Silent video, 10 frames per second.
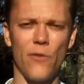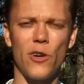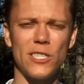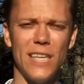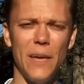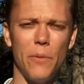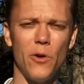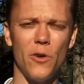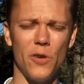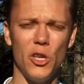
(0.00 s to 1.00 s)
For
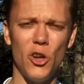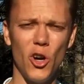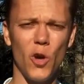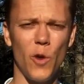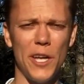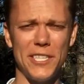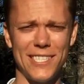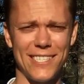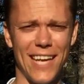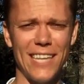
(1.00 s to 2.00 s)
example, Uruguay
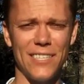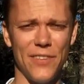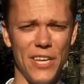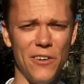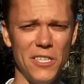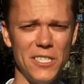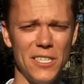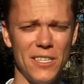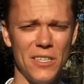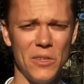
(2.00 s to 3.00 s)
is the size of England,
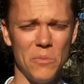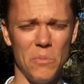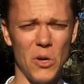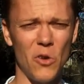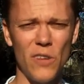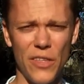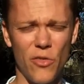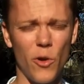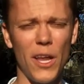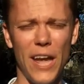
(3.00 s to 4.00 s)
but only
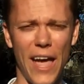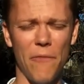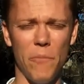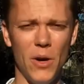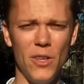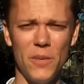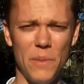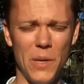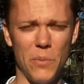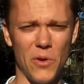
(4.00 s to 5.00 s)
3.5 million
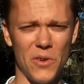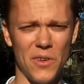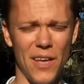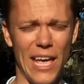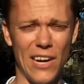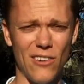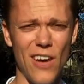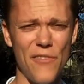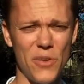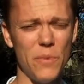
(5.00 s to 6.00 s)
people and
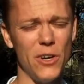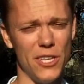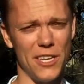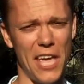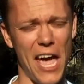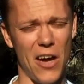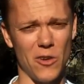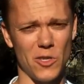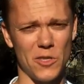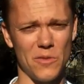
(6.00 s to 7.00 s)
11 million
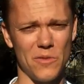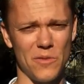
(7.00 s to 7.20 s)
cows.